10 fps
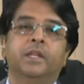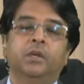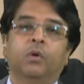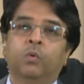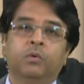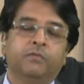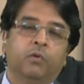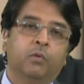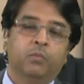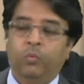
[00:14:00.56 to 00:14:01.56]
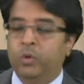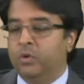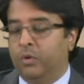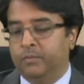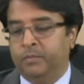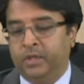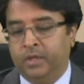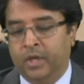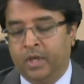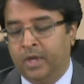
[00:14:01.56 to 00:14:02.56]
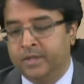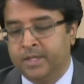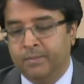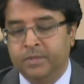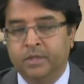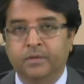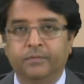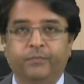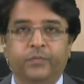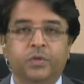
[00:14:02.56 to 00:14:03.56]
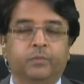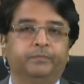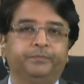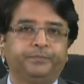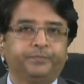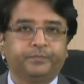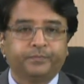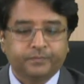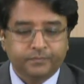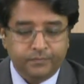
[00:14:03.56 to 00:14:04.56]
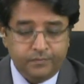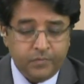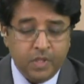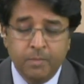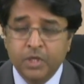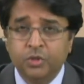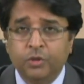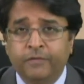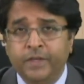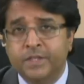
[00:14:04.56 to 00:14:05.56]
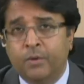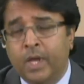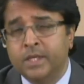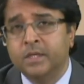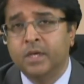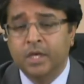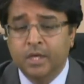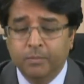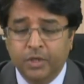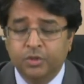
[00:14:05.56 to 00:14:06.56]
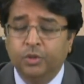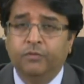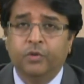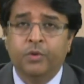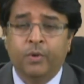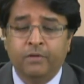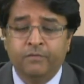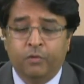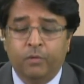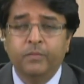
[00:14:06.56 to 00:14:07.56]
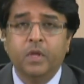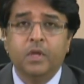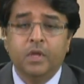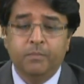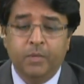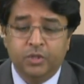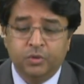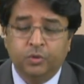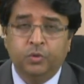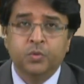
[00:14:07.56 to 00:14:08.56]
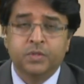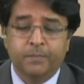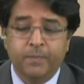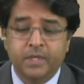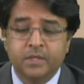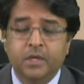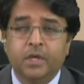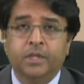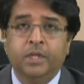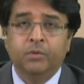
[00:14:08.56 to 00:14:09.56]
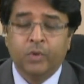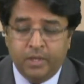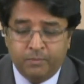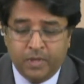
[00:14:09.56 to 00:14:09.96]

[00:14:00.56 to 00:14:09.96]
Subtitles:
the old form will not be accepted. So make sure your fees are right, make sure you've got the right form, make sure you submit the right